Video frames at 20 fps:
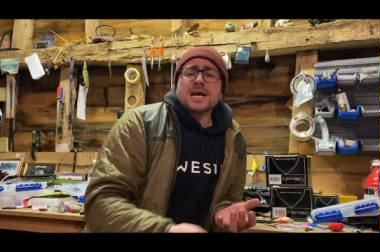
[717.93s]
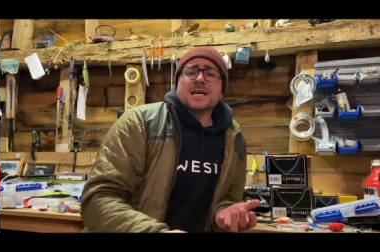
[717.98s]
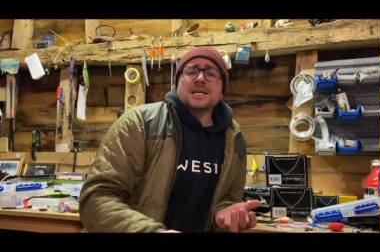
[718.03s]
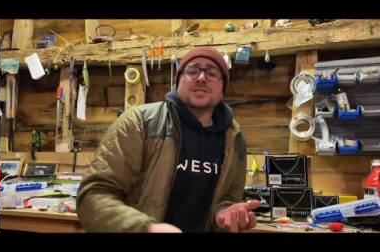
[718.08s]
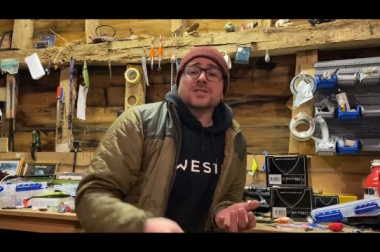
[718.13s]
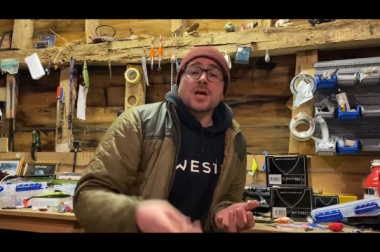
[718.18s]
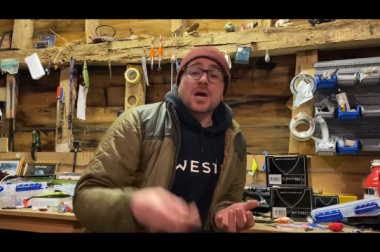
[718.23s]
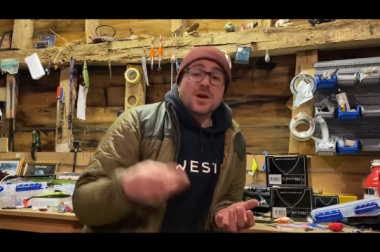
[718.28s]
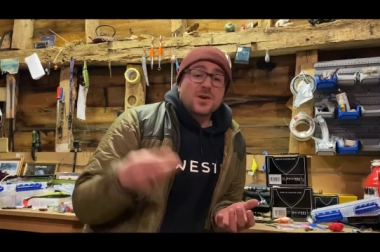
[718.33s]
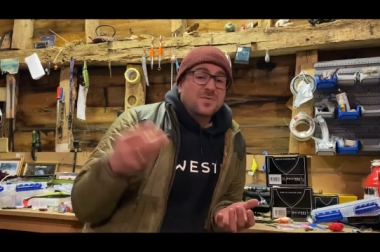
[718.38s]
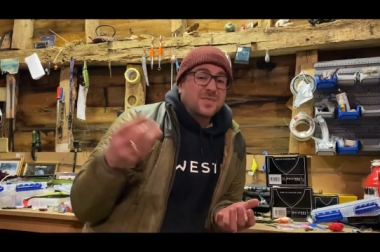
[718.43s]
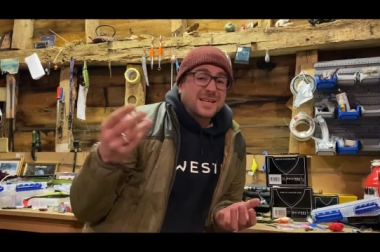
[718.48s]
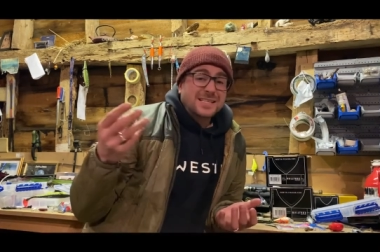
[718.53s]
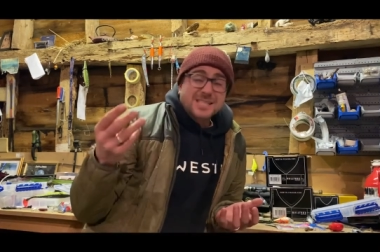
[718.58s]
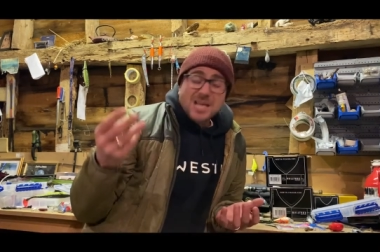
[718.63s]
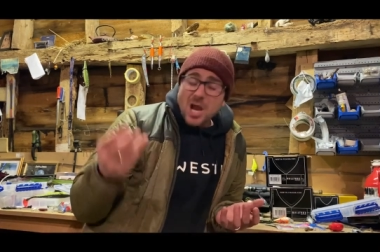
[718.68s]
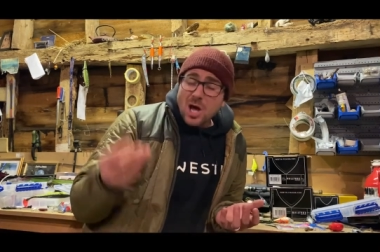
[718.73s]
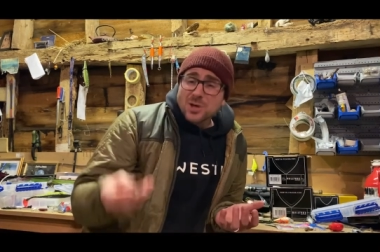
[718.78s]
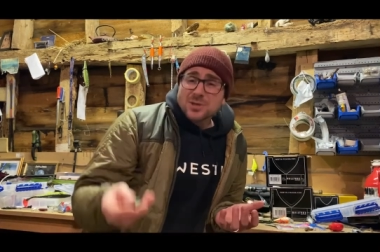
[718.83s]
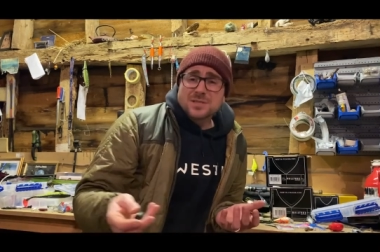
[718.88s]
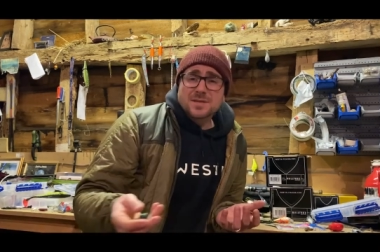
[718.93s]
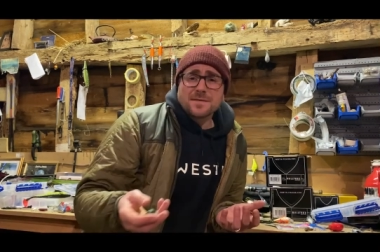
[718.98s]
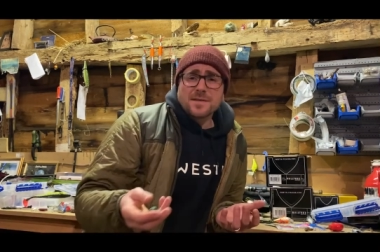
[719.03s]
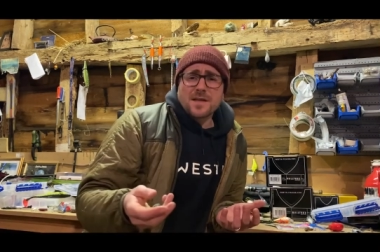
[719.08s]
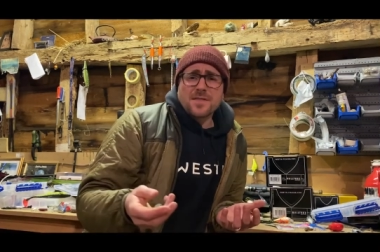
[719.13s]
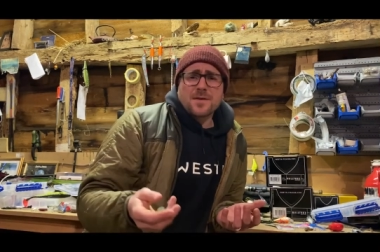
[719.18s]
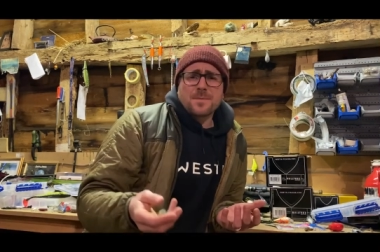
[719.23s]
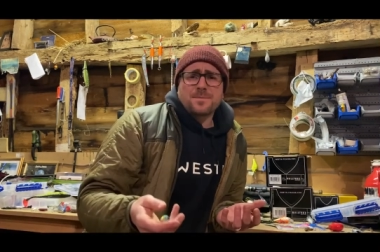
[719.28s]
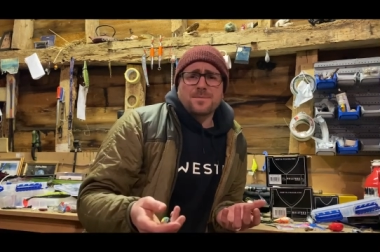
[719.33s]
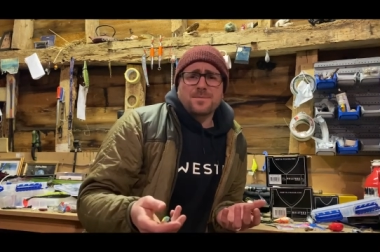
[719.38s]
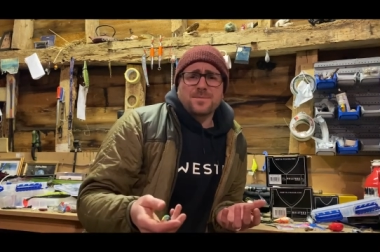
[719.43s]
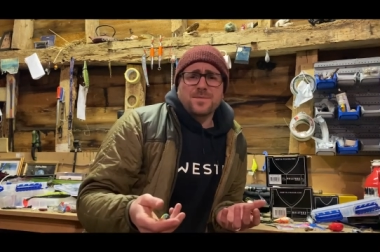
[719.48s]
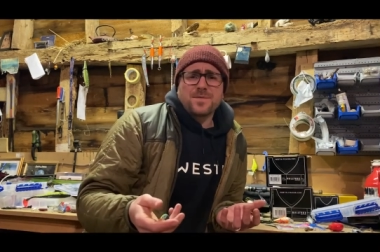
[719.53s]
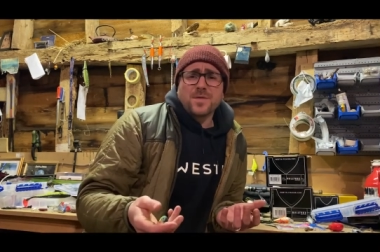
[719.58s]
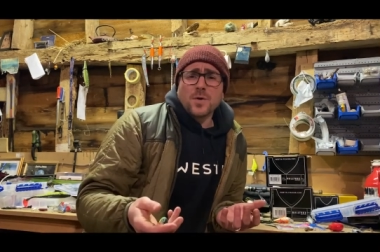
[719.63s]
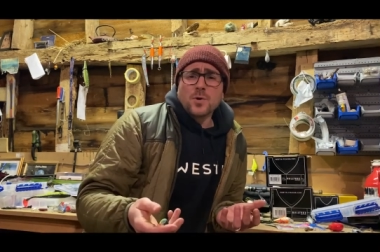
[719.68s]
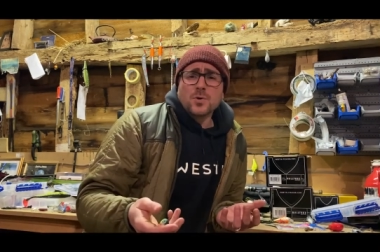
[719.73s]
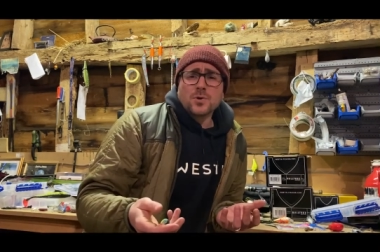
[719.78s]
So there's loads of other food